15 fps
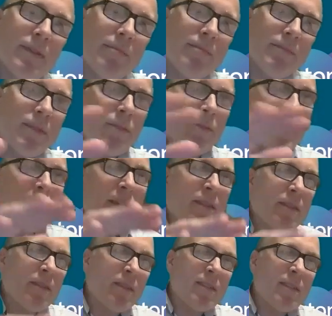the way
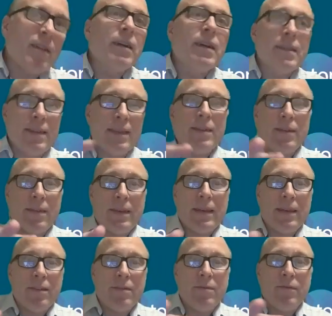that society, I
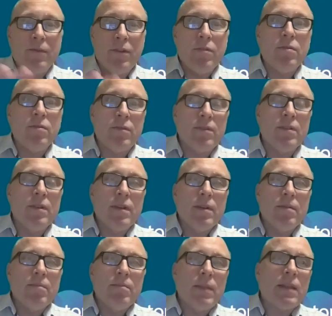think, views
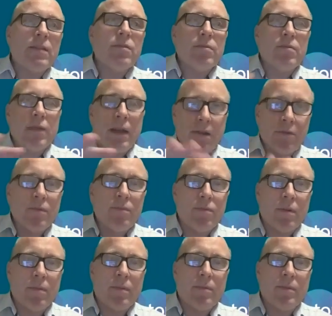mental health
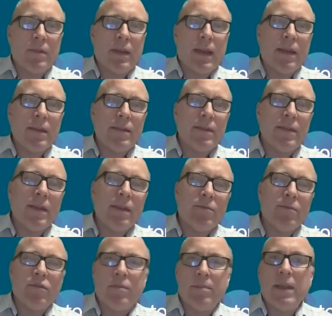problems as things
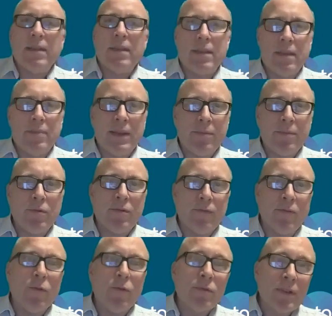which are basically people's
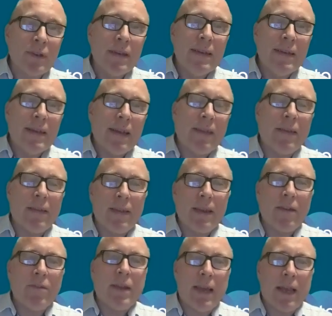fault, and that they
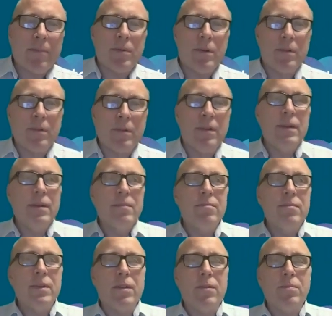only happen
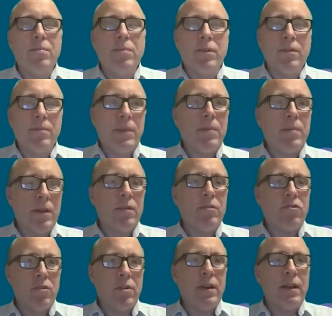because people aren't
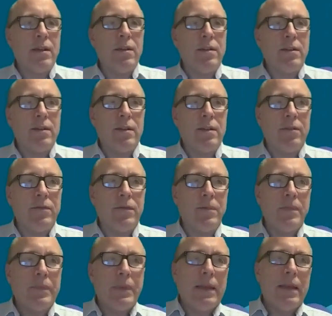trying hard enough.
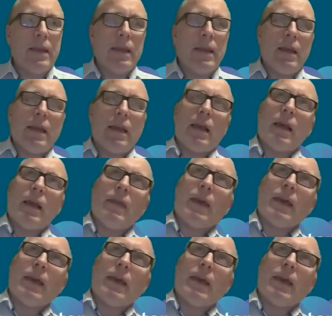And that